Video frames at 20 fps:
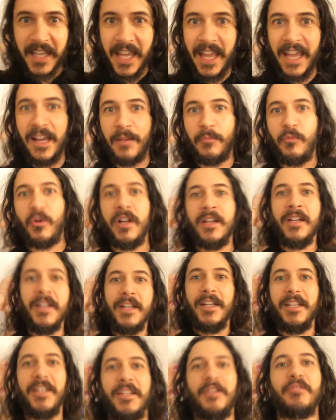camera
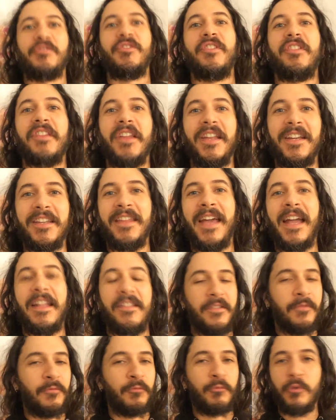you know just like that
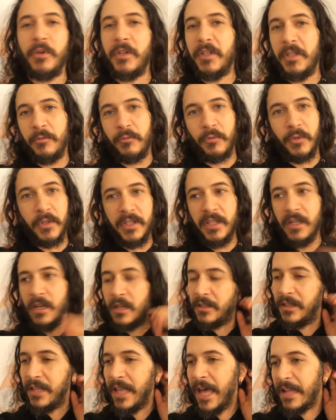it's really really
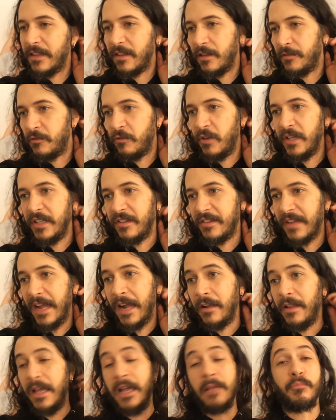lots of great
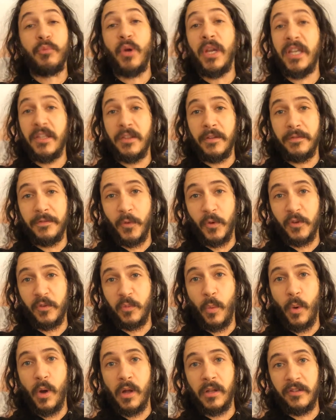style and breaking the
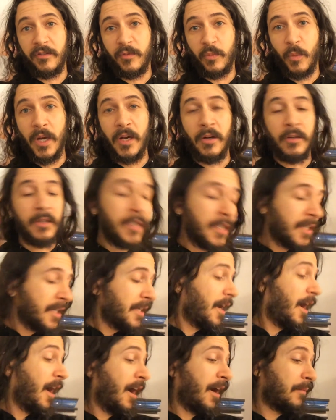fourth wall as well
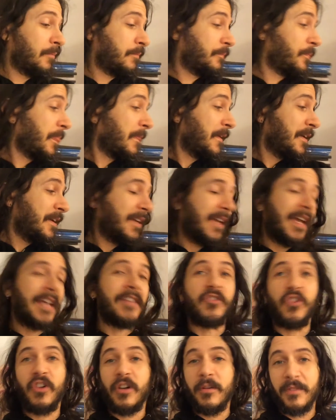um,
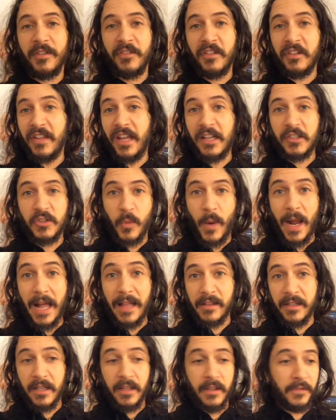in terms of the
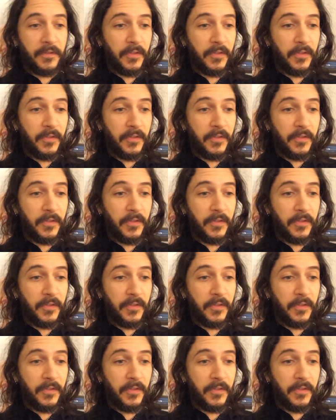sexuality of the